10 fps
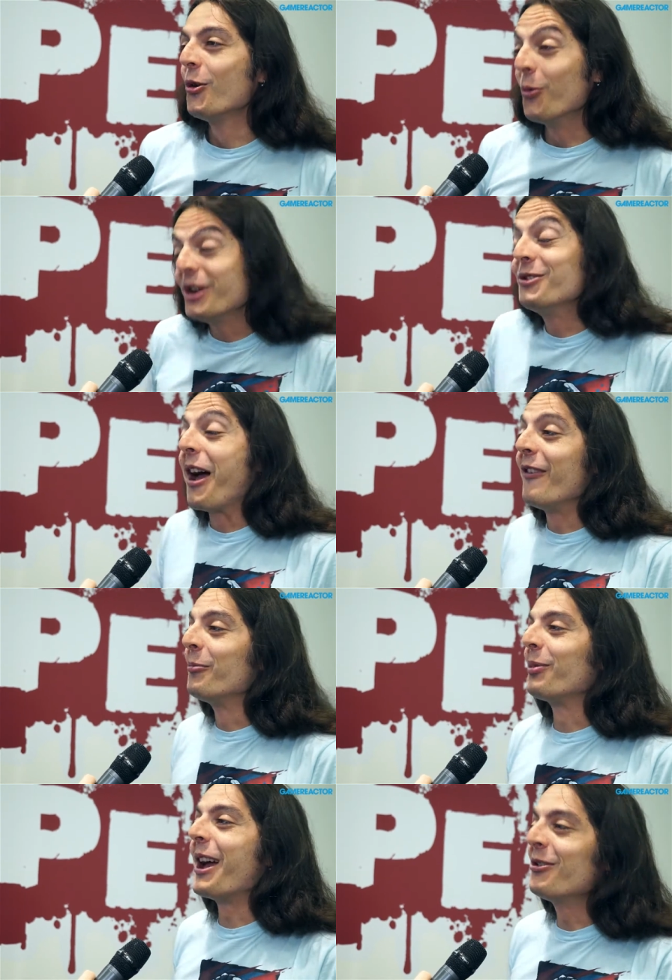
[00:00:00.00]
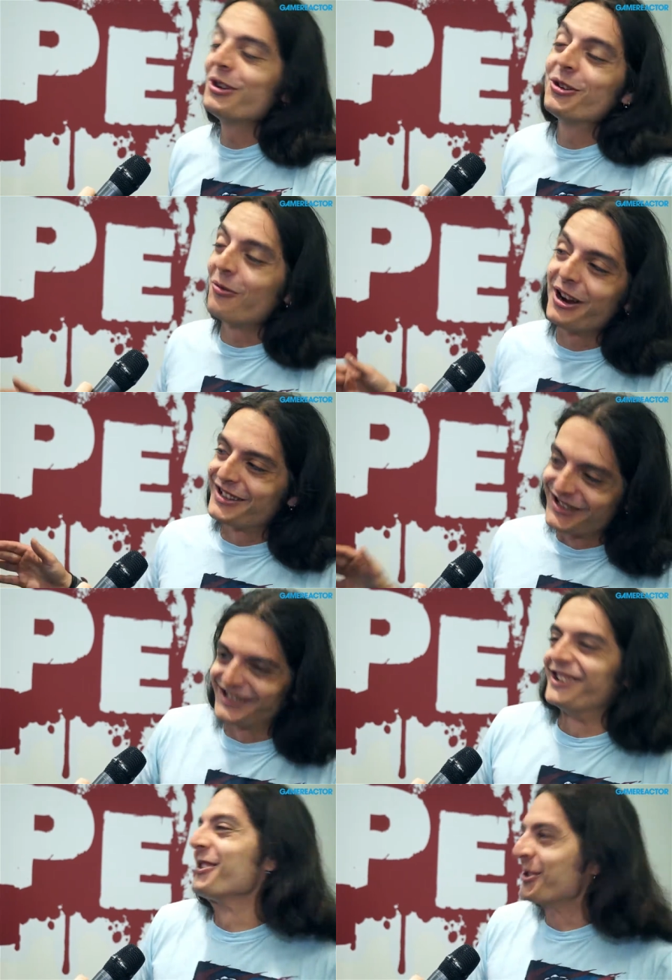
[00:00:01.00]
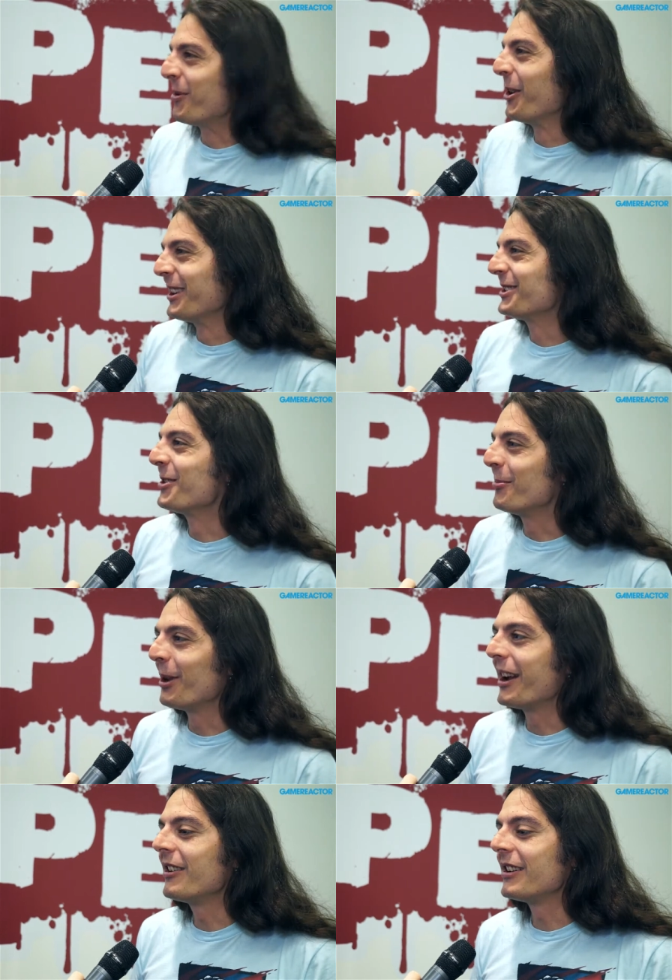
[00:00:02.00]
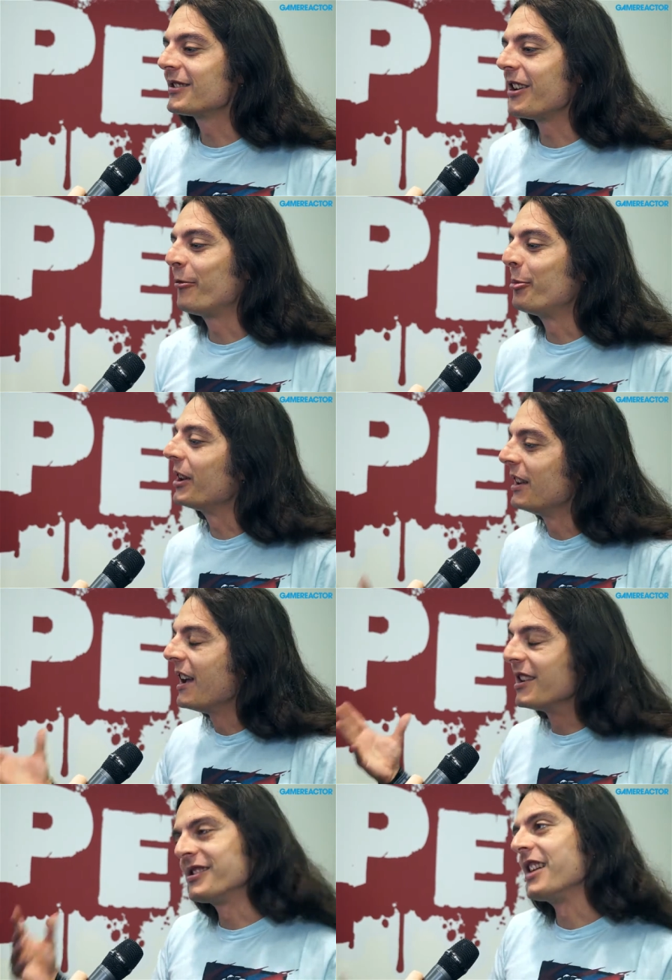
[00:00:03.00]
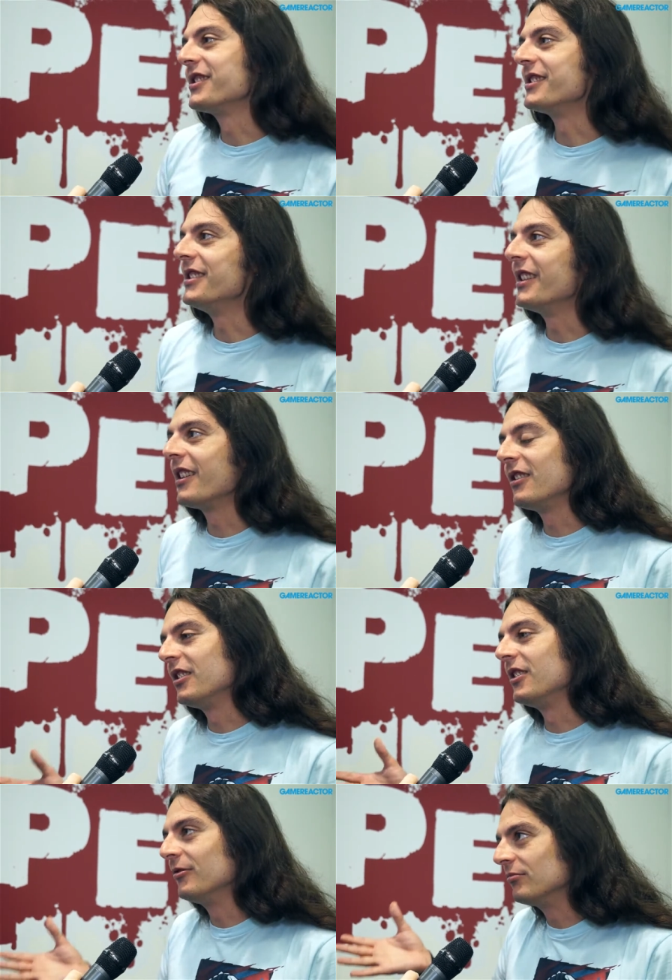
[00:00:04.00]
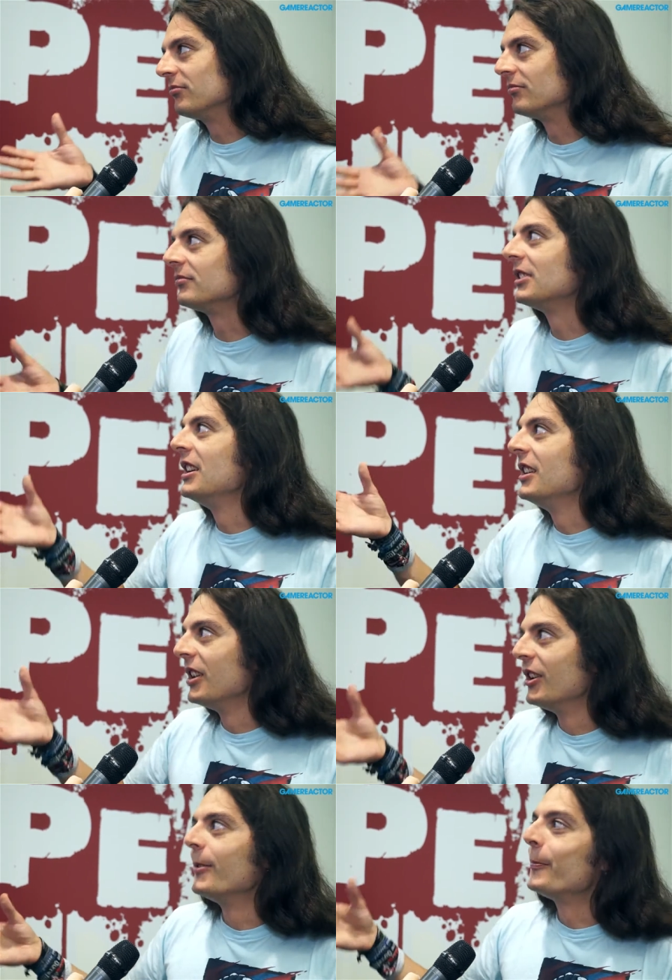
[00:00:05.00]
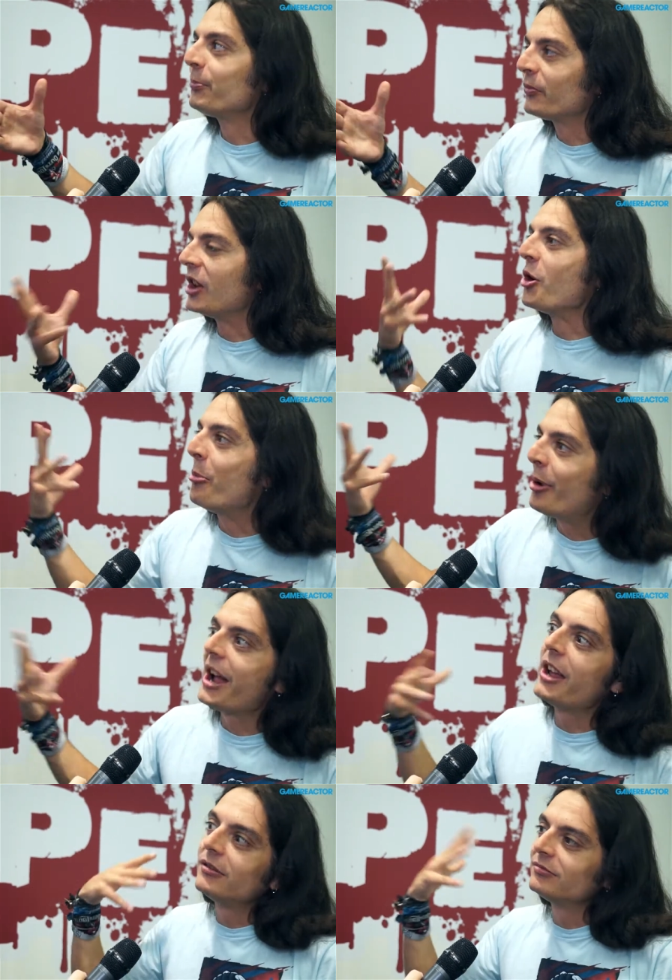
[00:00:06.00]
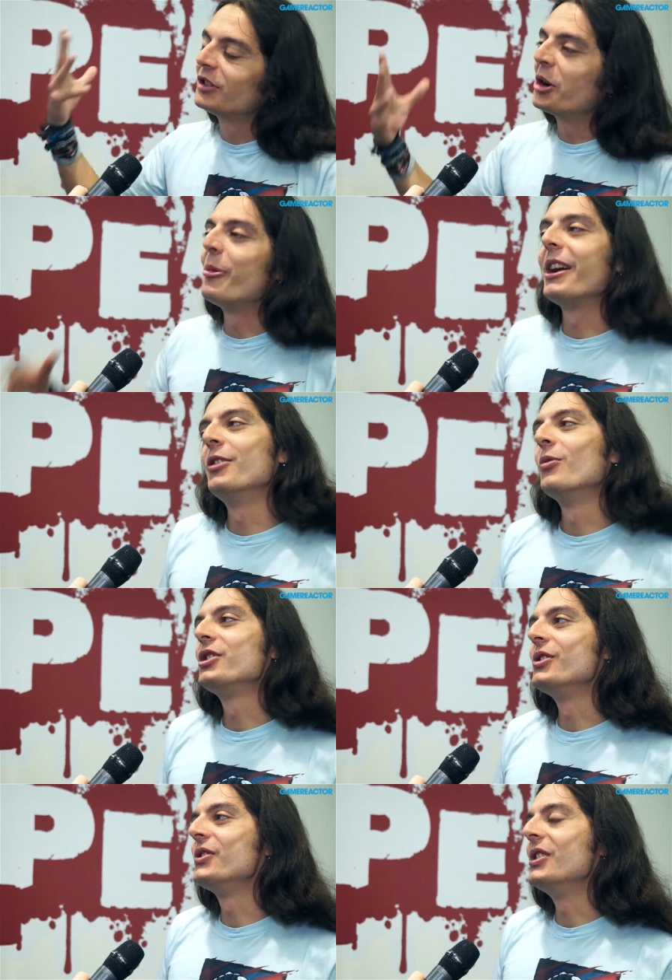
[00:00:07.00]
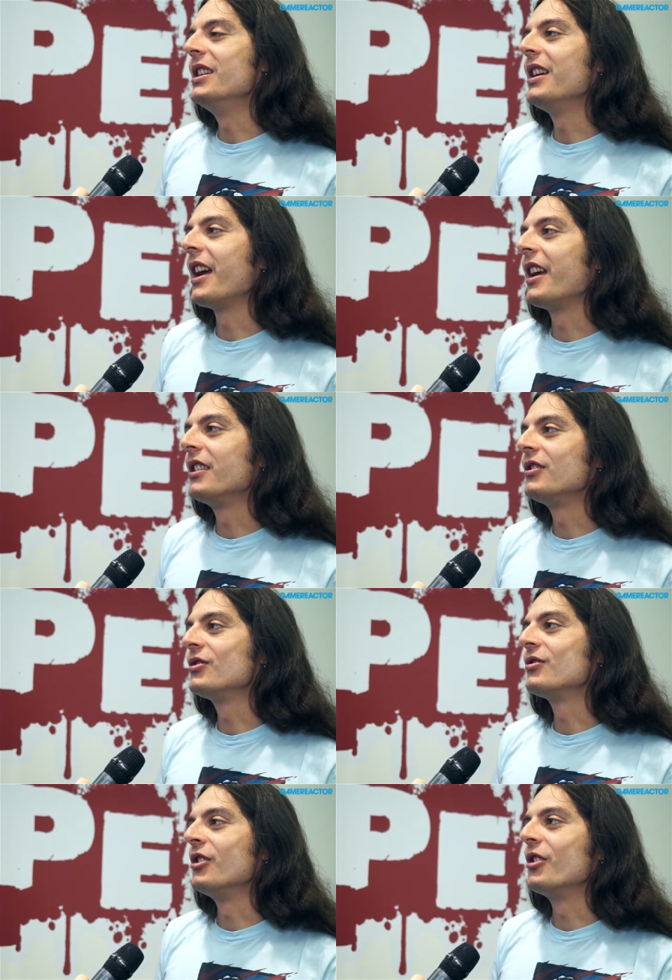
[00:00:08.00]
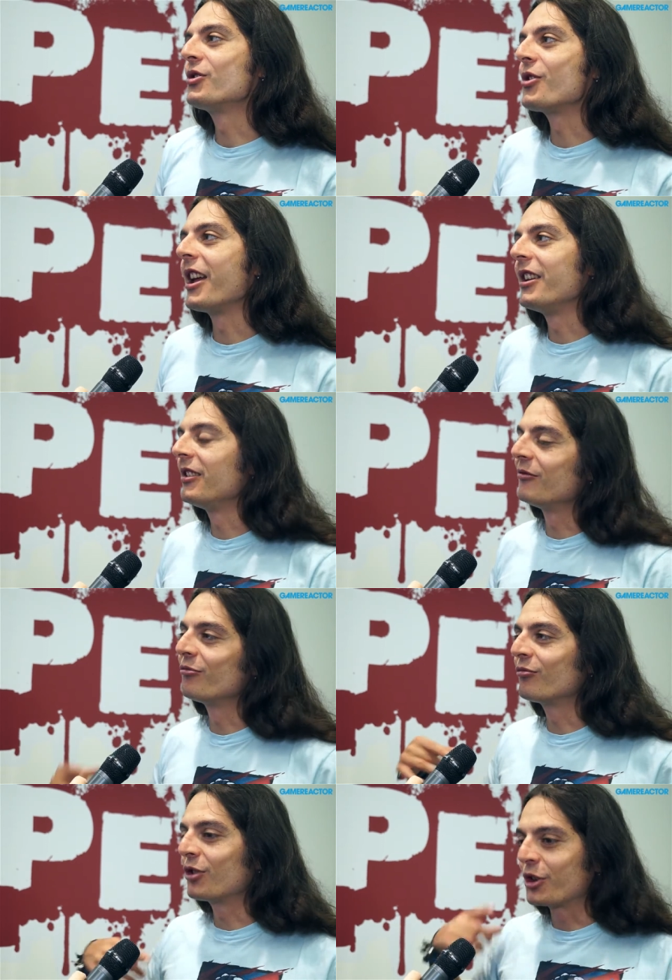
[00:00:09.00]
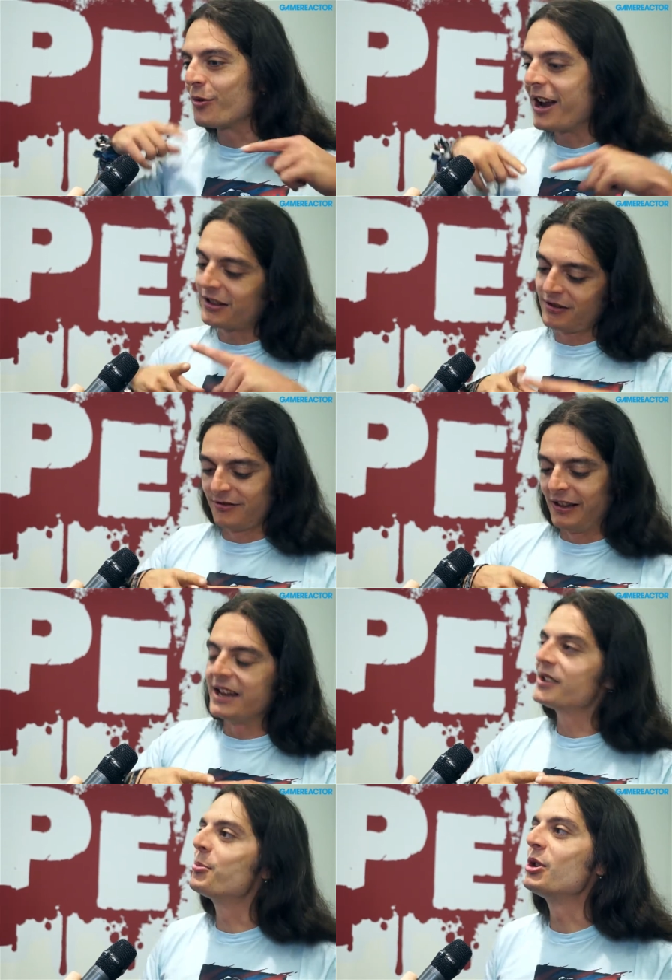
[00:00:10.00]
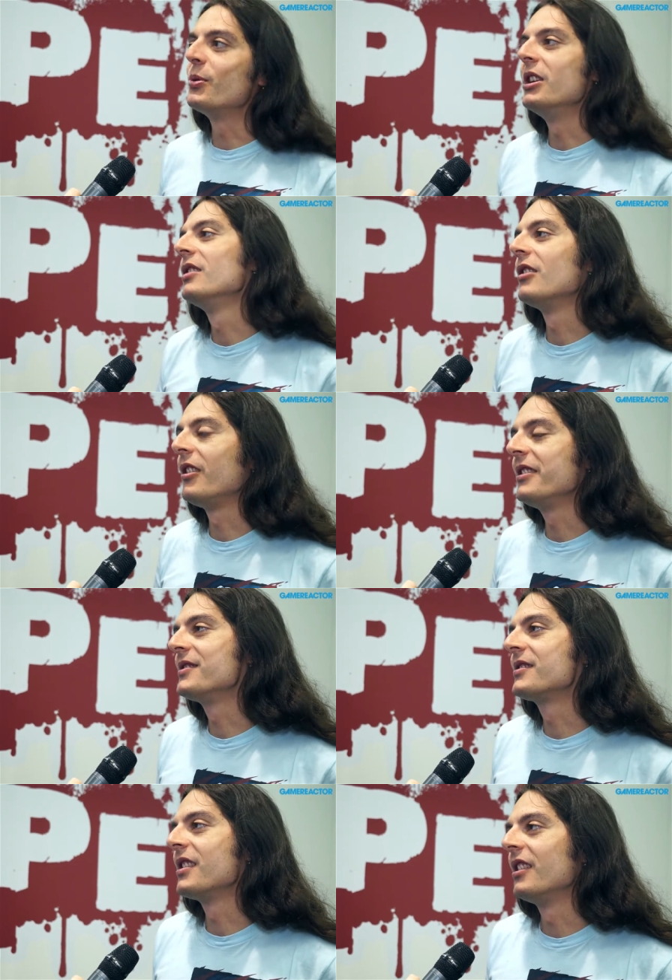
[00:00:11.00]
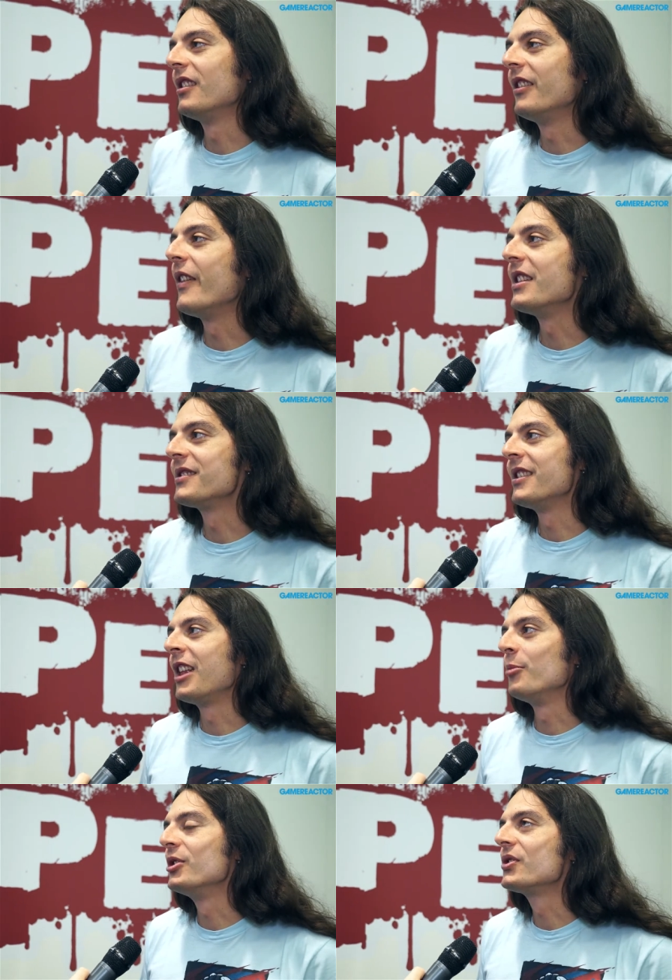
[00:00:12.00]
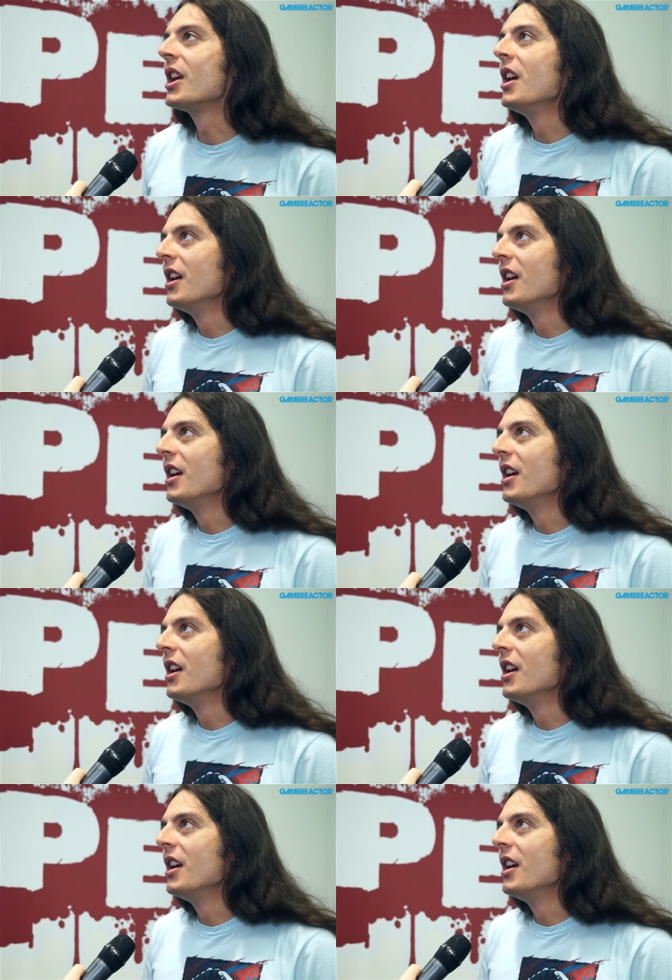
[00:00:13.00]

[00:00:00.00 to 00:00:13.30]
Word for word: we do have a plan. We don't want to you know spoil it to the player and stuff, but it's nice to see that uh, you know by combining what you see and you know trying to create links between all these uh, events and elements,